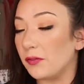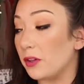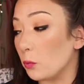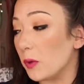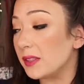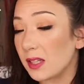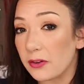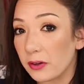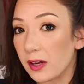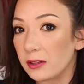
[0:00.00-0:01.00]
If there was
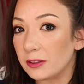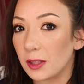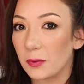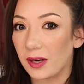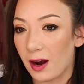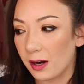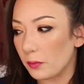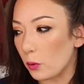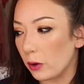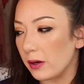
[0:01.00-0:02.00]
other colors, I would have
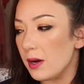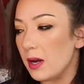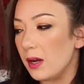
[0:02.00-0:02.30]
gotten more